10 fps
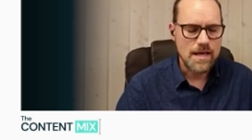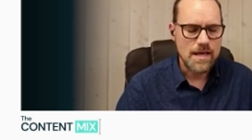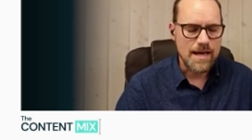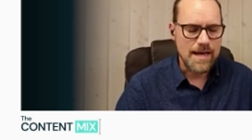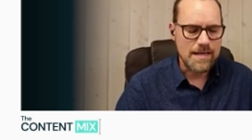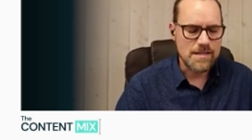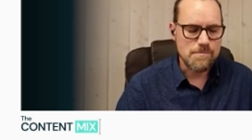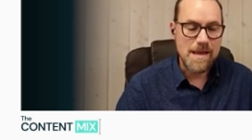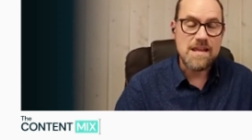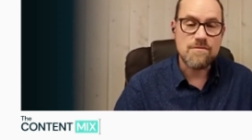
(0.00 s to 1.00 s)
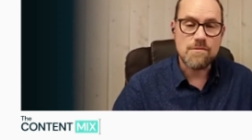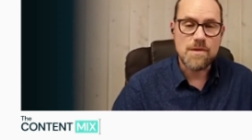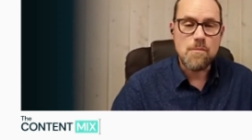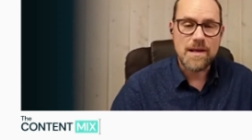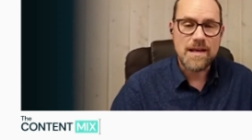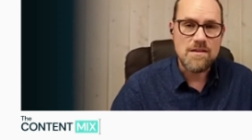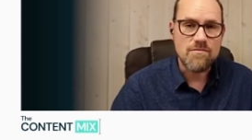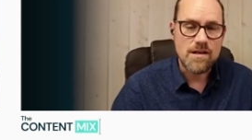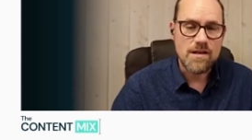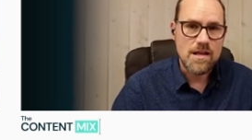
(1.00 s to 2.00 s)
And many of them don't believe
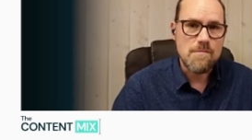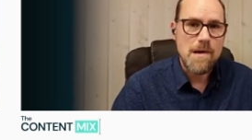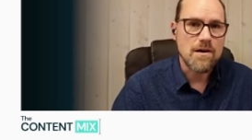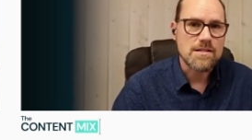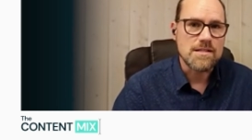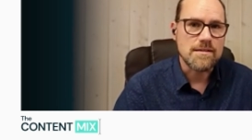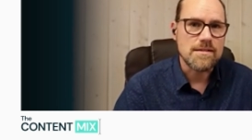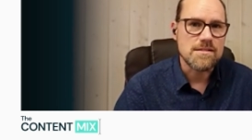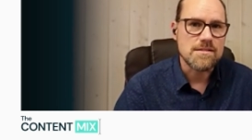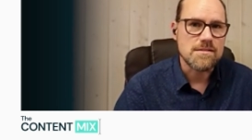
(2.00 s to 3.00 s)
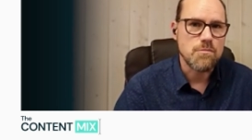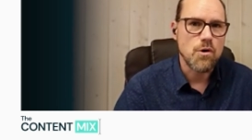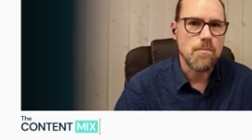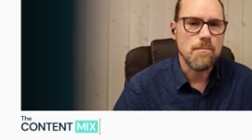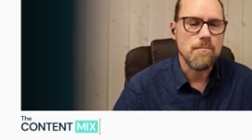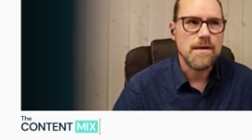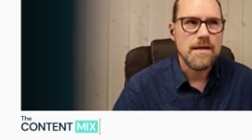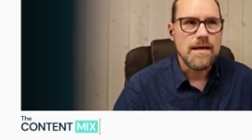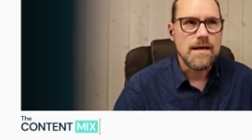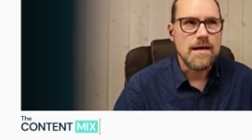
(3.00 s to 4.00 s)
in marketing. This is the problem.
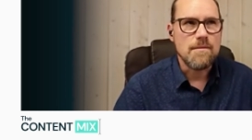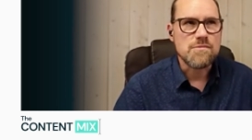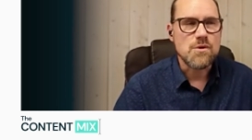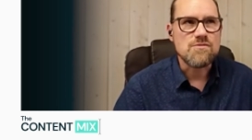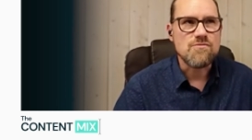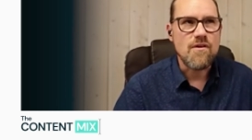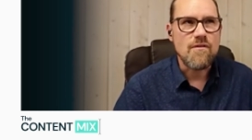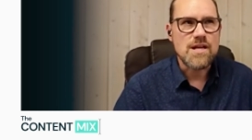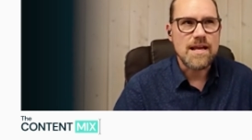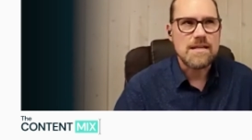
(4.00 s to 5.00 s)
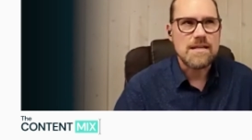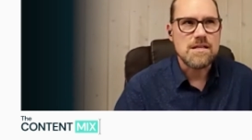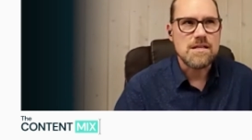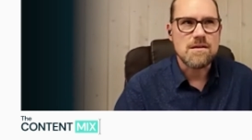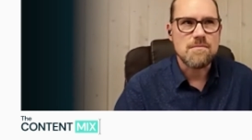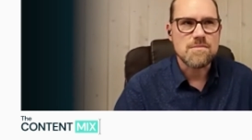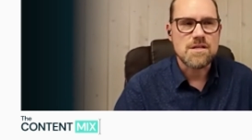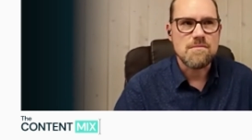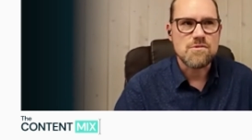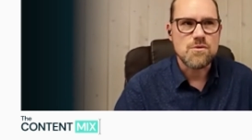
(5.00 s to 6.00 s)
So it's very challenging
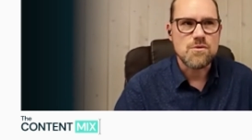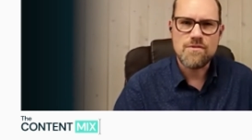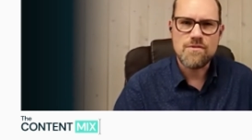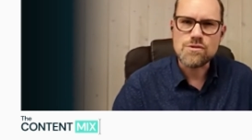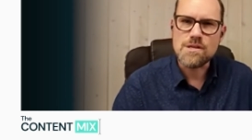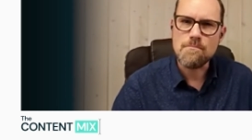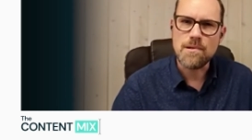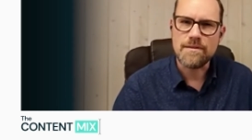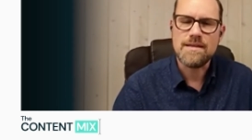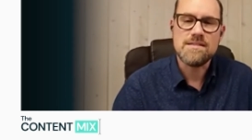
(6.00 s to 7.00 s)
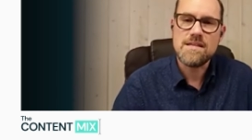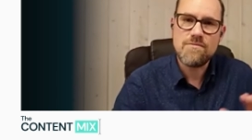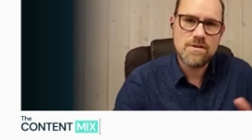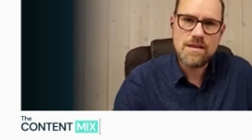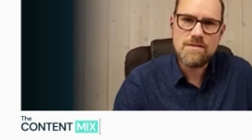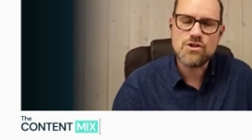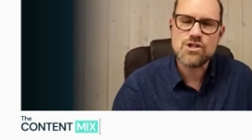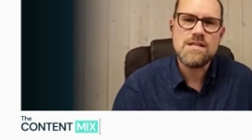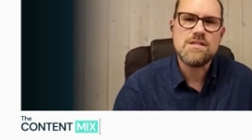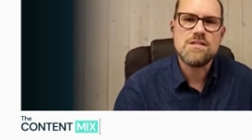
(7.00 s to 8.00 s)
sometimes to even do simple things, even
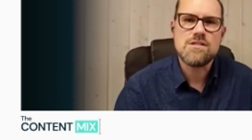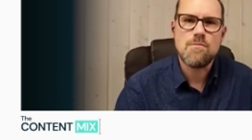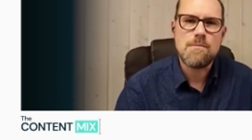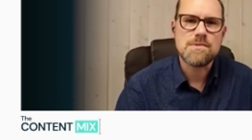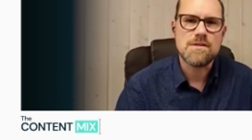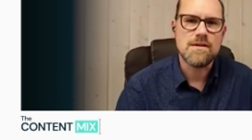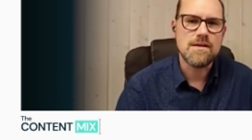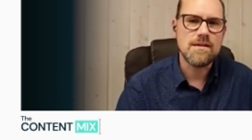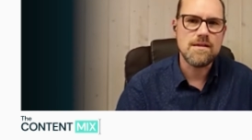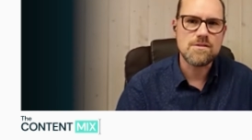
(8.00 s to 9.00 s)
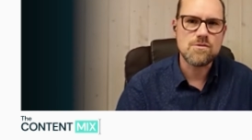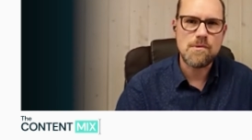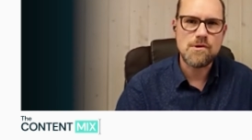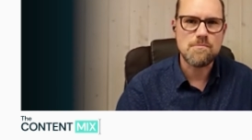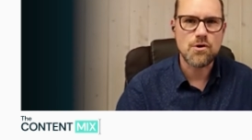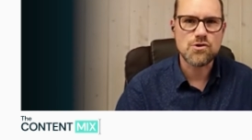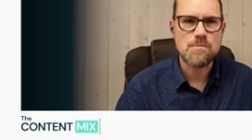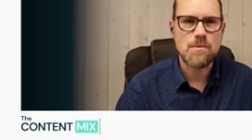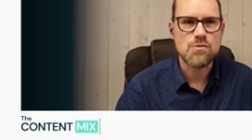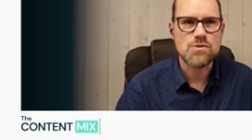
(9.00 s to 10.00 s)
changes to the website. It's almost
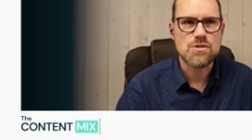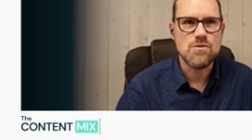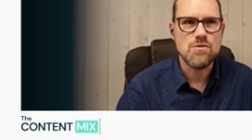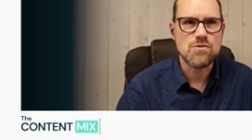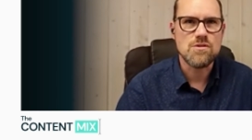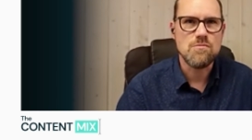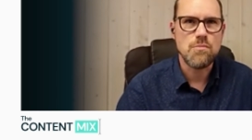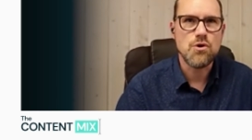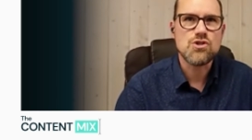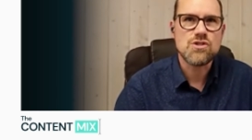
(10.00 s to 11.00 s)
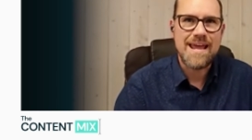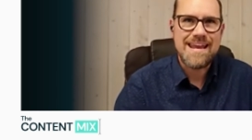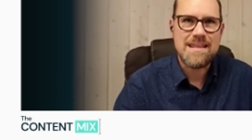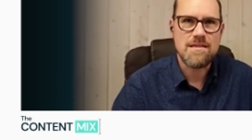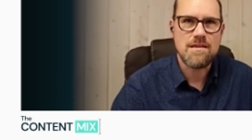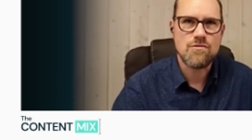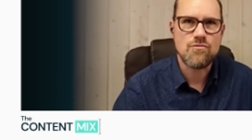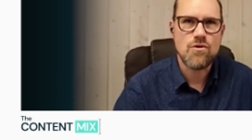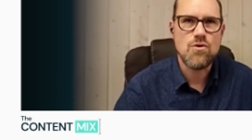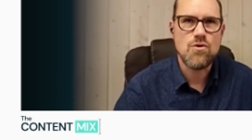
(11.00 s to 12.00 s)
impossible to push anything
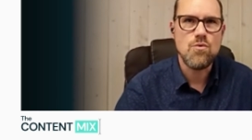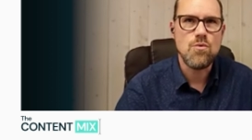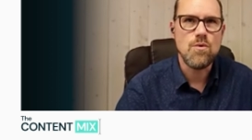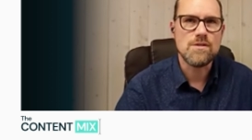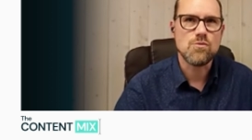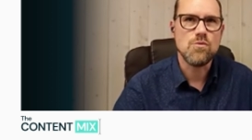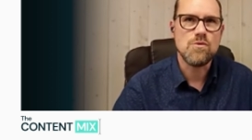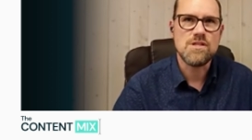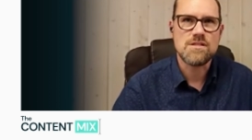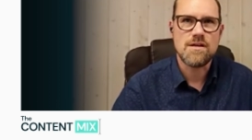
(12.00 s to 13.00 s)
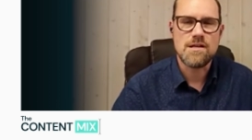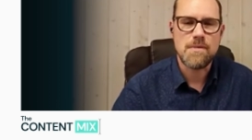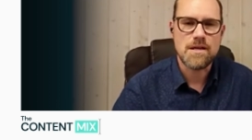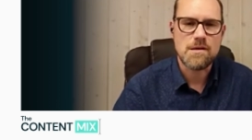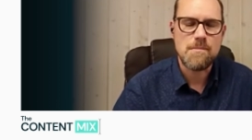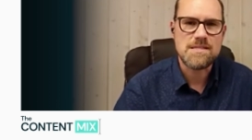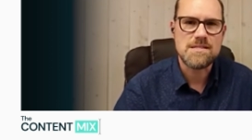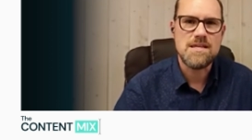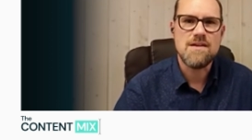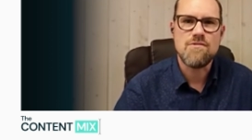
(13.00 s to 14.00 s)
through. It's all decided by
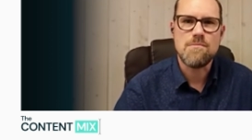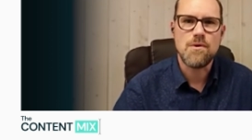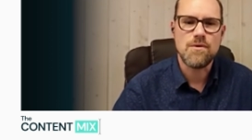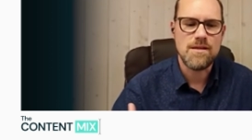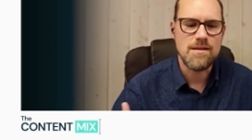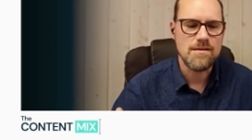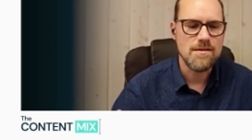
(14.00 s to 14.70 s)
committee. Everybody